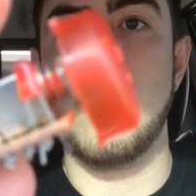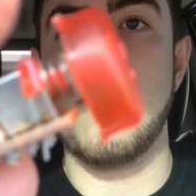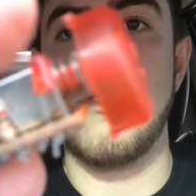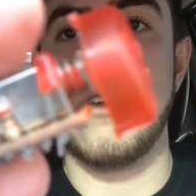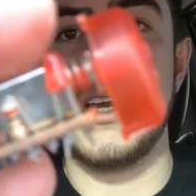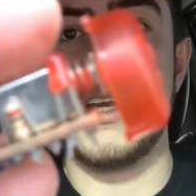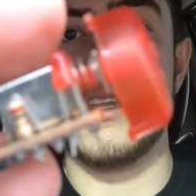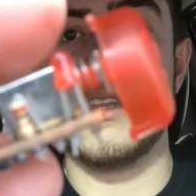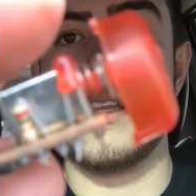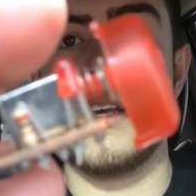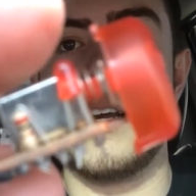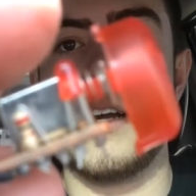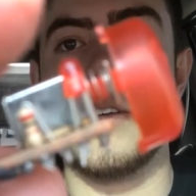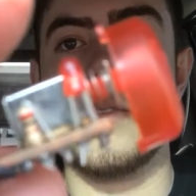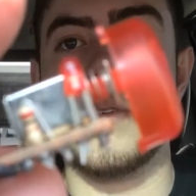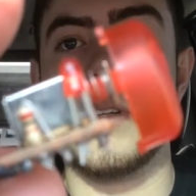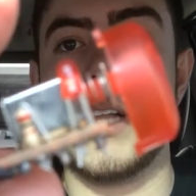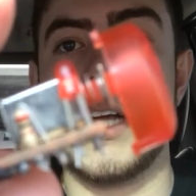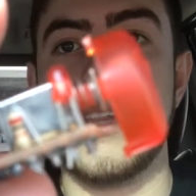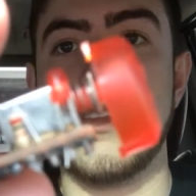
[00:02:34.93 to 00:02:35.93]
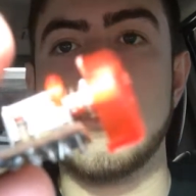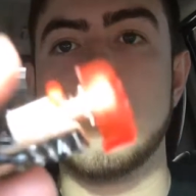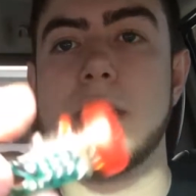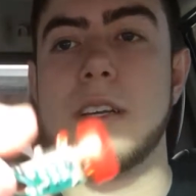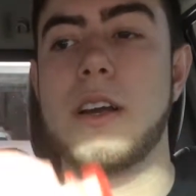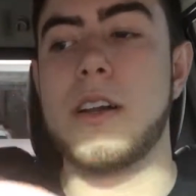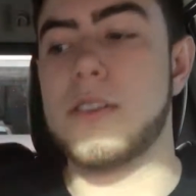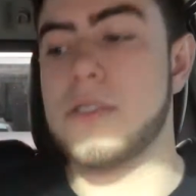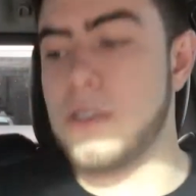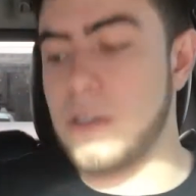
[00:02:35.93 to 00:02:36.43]
Right there, that's what a light looks
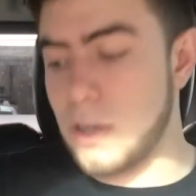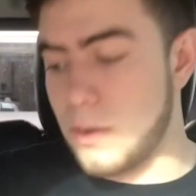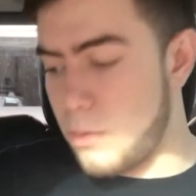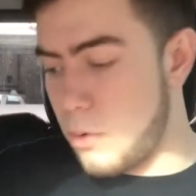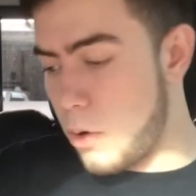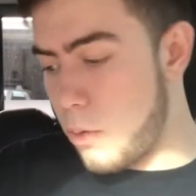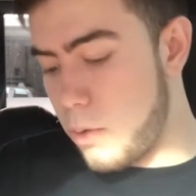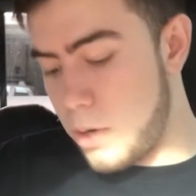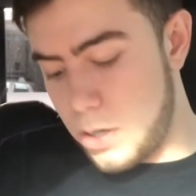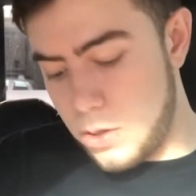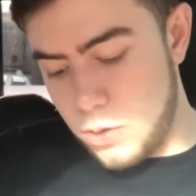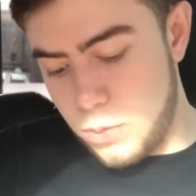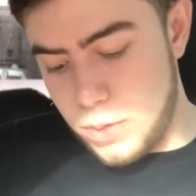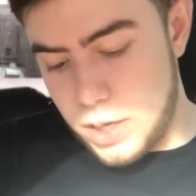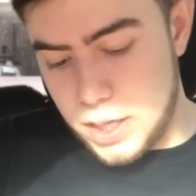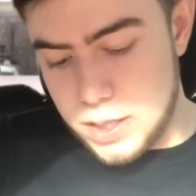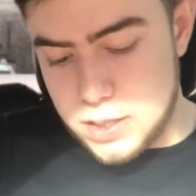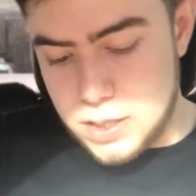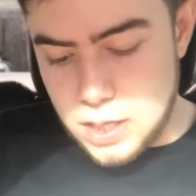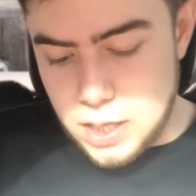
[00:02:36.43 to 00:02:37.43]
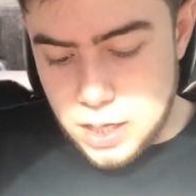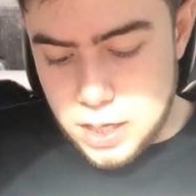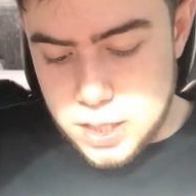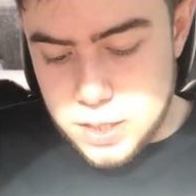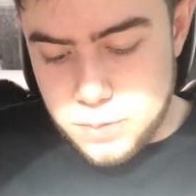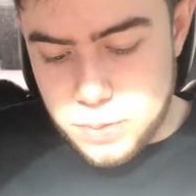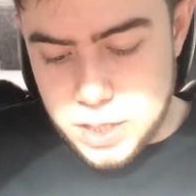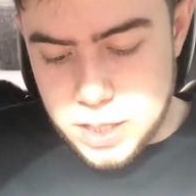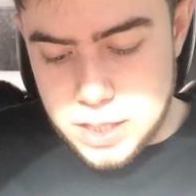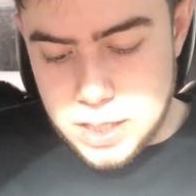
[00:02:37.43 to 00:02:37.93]
like on a circuit board when it illuminates.
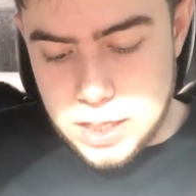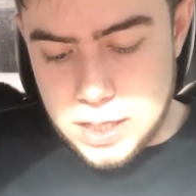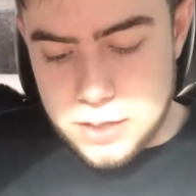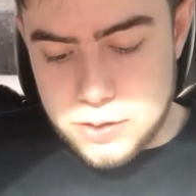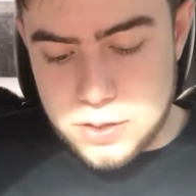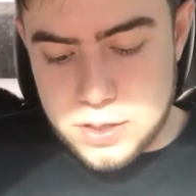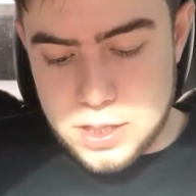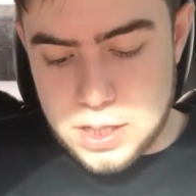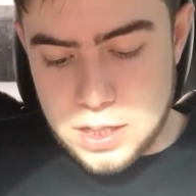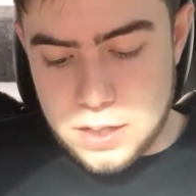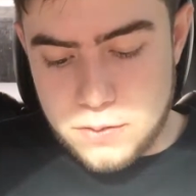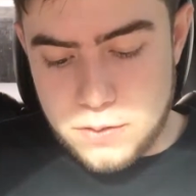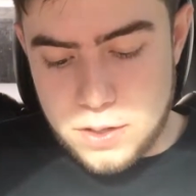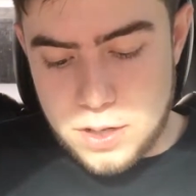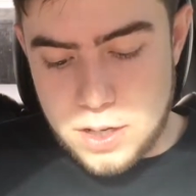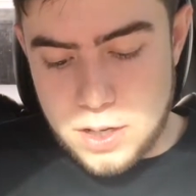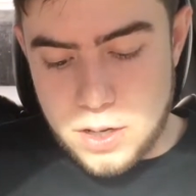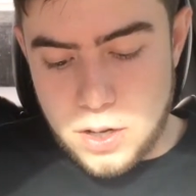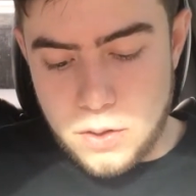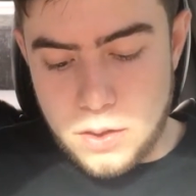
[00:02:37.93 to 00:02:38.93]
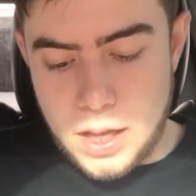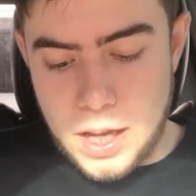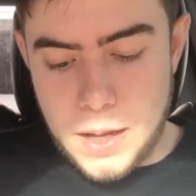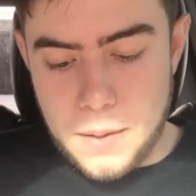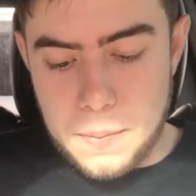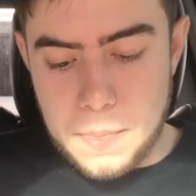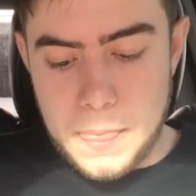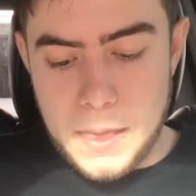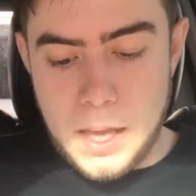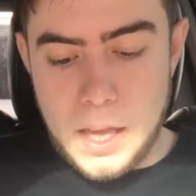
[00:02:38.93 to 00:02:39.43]
Pretty neat, interesting if you didn't know
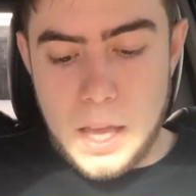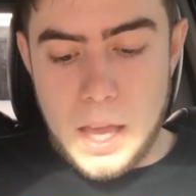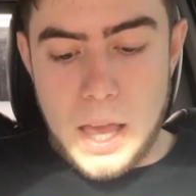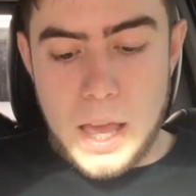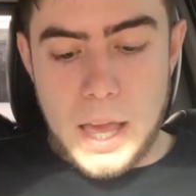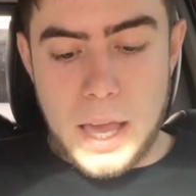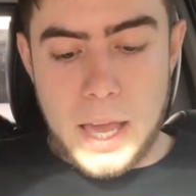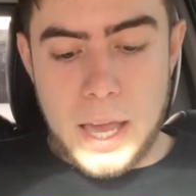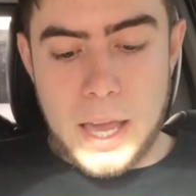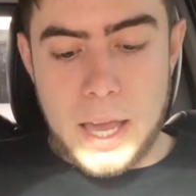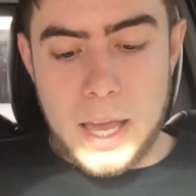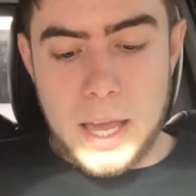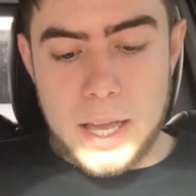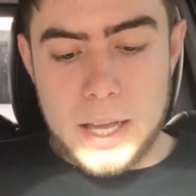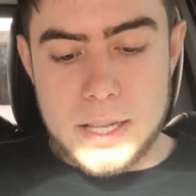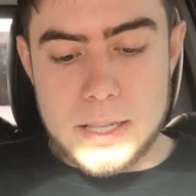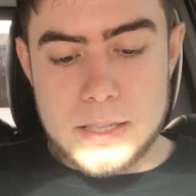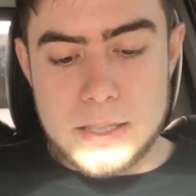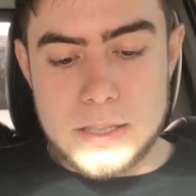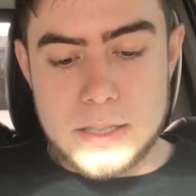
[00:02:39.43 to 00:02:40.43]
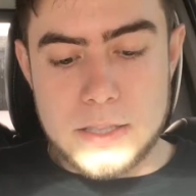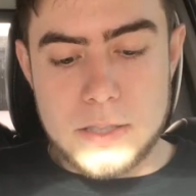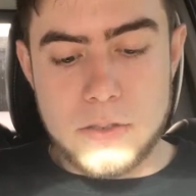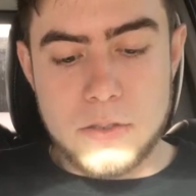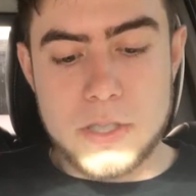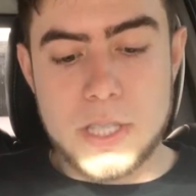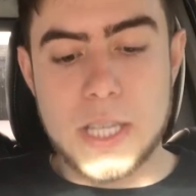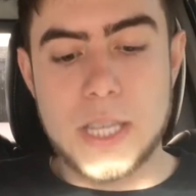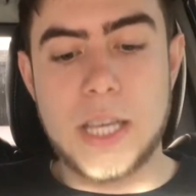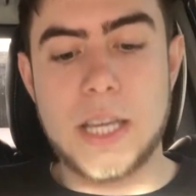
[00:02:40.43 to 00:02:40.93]
that. And
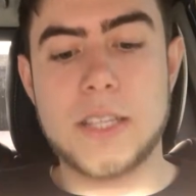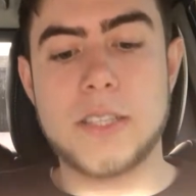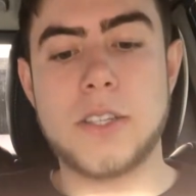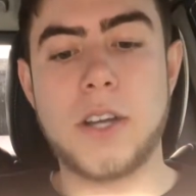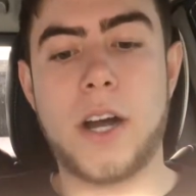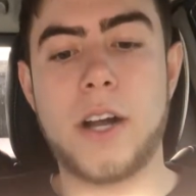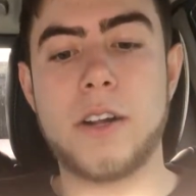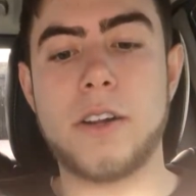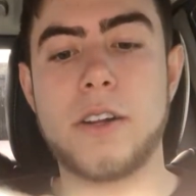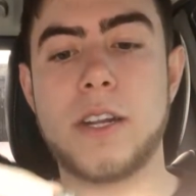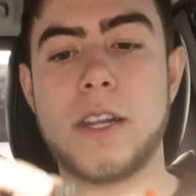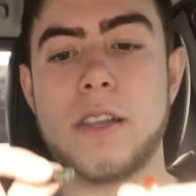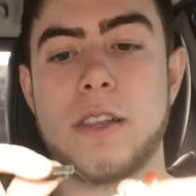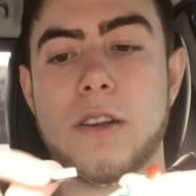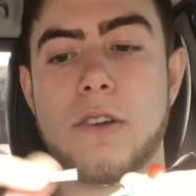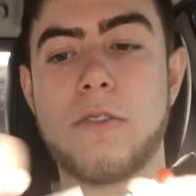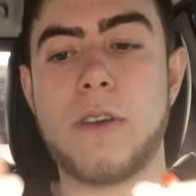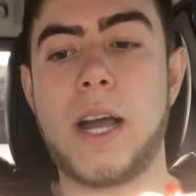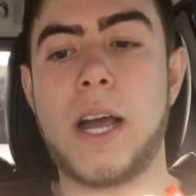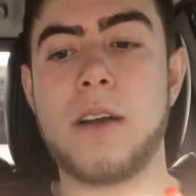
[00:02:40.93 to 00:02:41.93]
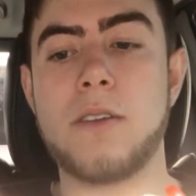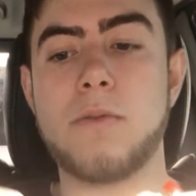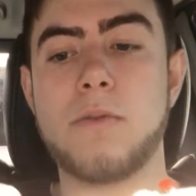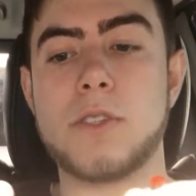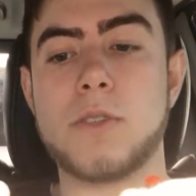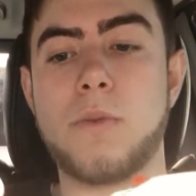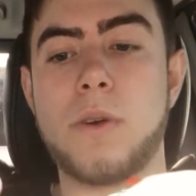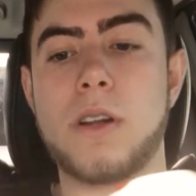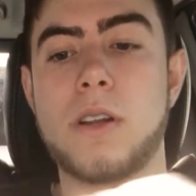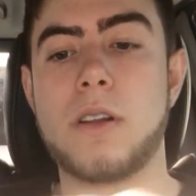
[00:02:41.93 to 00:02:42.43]
looks like they soldered in the ground,
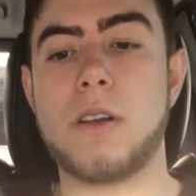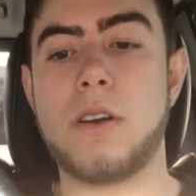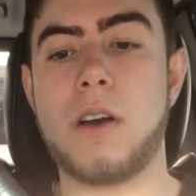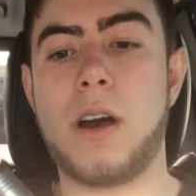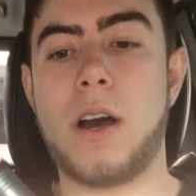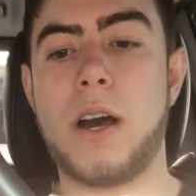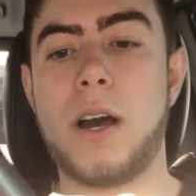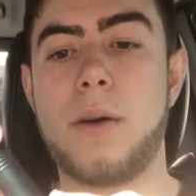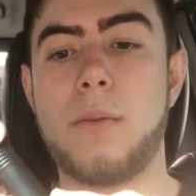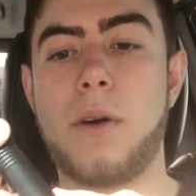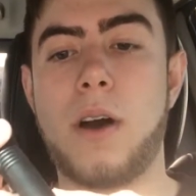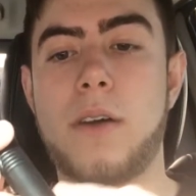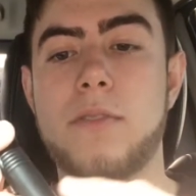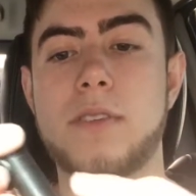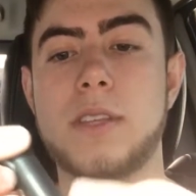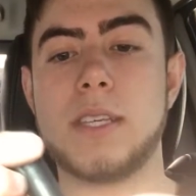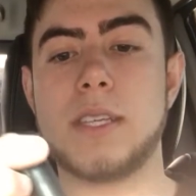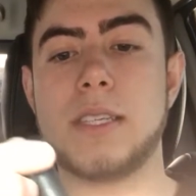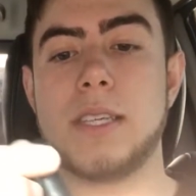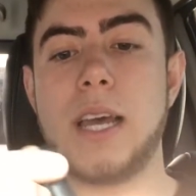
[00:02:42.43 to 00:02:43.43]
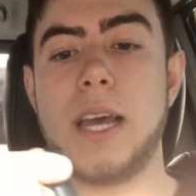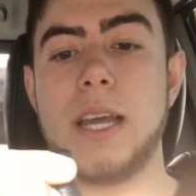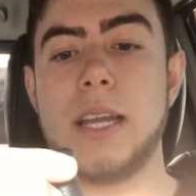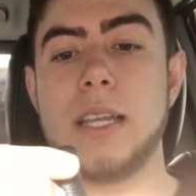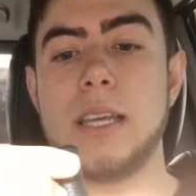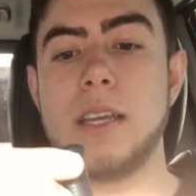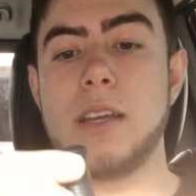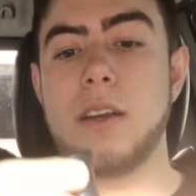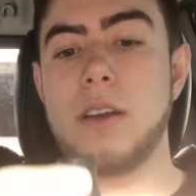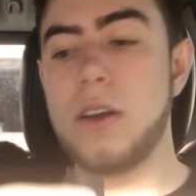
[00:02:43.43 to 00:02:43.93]
which went off to the side
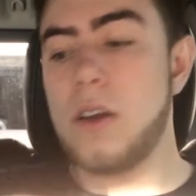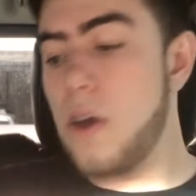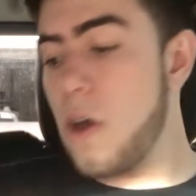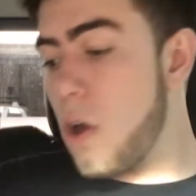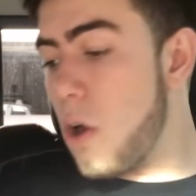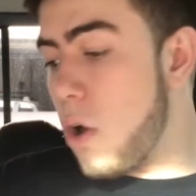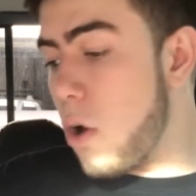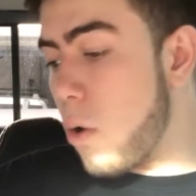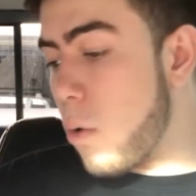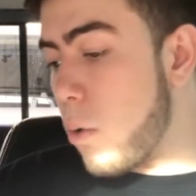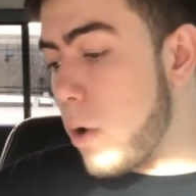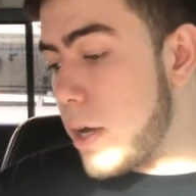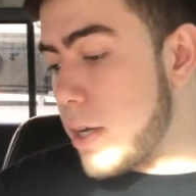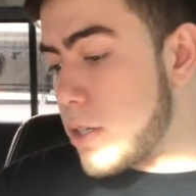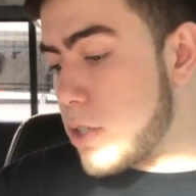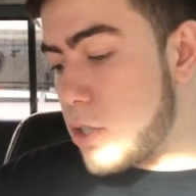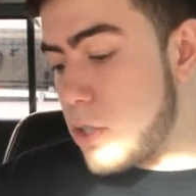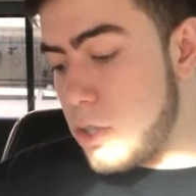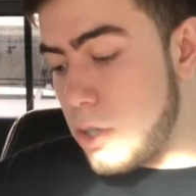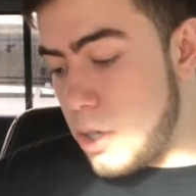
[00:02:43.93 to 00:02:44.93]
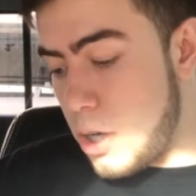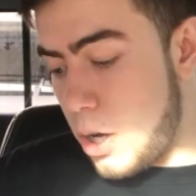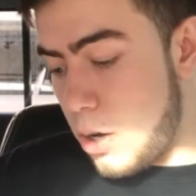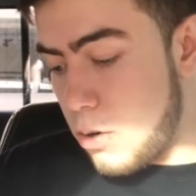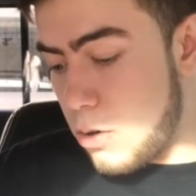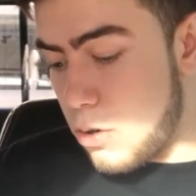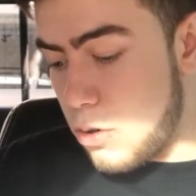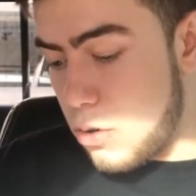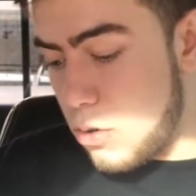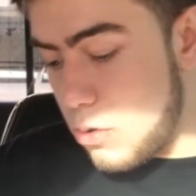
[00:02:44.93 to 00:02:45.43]
here, which, you know,